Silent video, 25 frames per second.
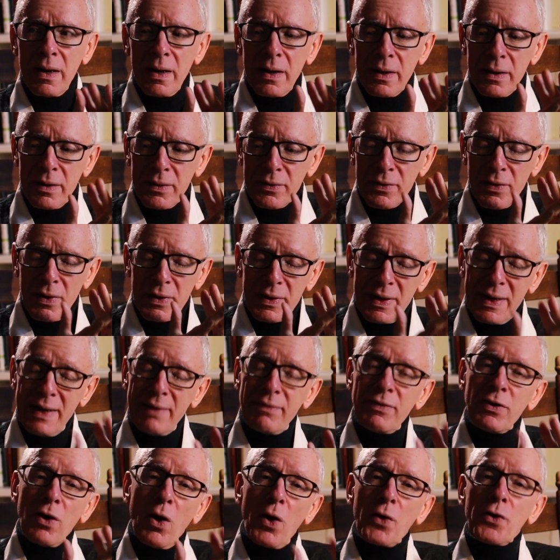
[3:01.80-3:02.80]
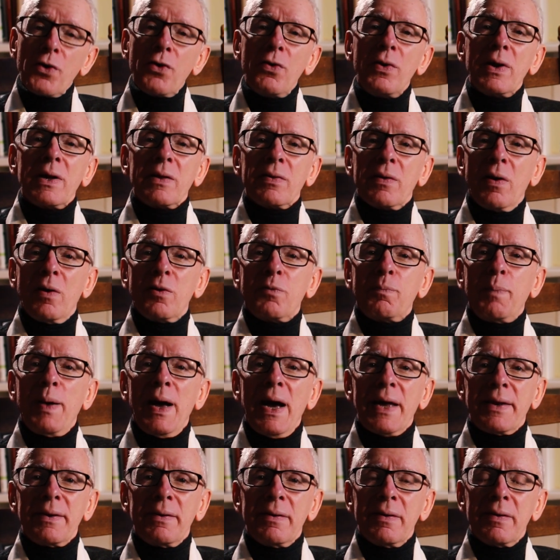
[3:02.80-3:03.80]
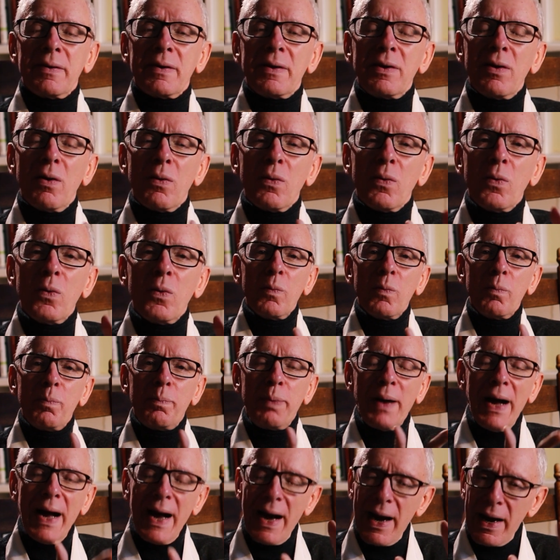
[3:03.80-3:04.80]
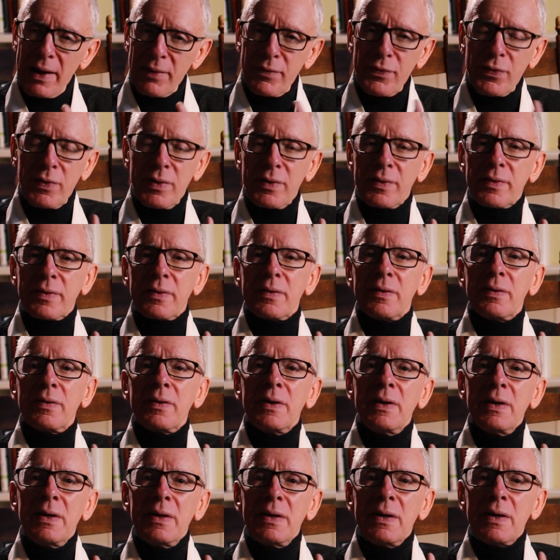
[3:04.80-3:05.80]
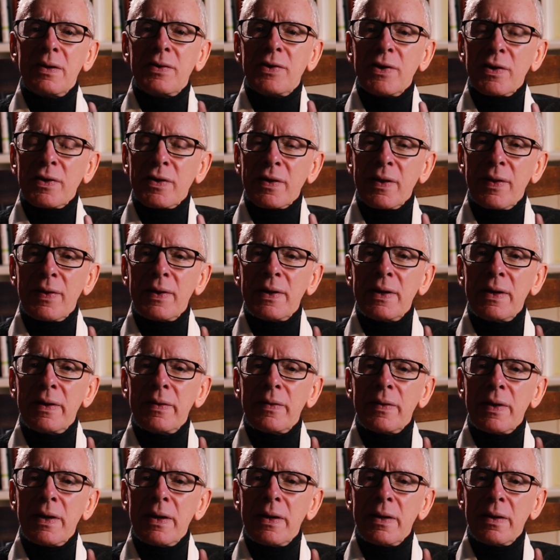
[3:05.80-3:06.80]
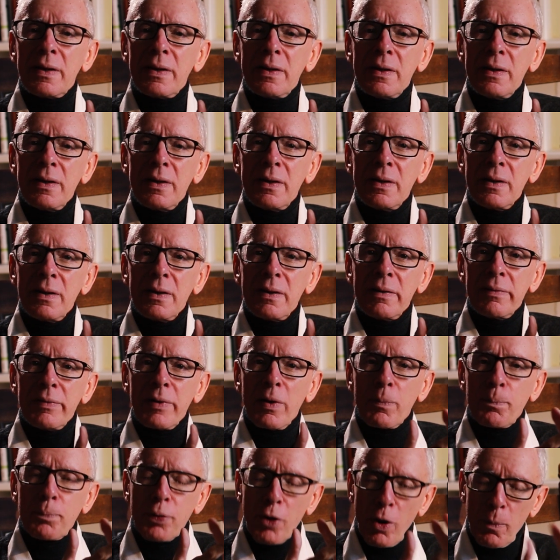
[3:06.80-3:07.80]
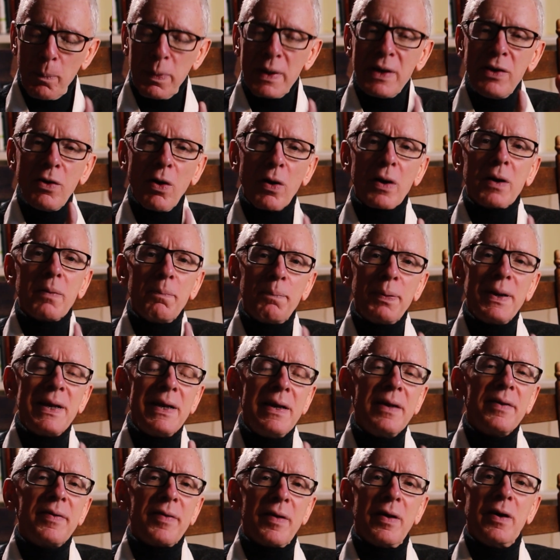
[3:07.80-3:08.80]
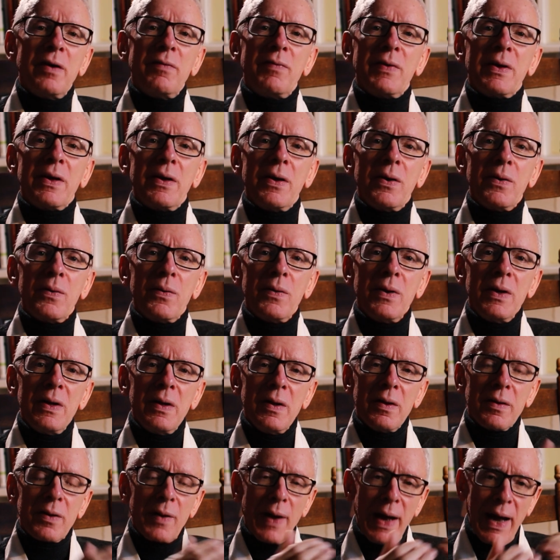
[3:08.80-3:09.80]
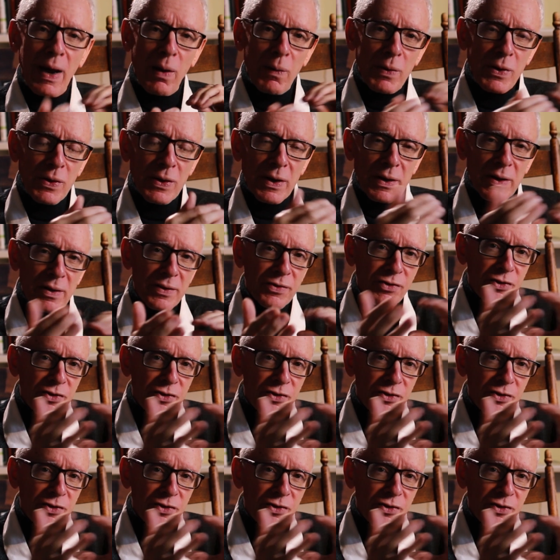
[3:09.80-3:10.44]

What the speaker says: And even honouring those patterns, they're not bad, for instance. It's just that they're probably not completely serving you. So how are you going to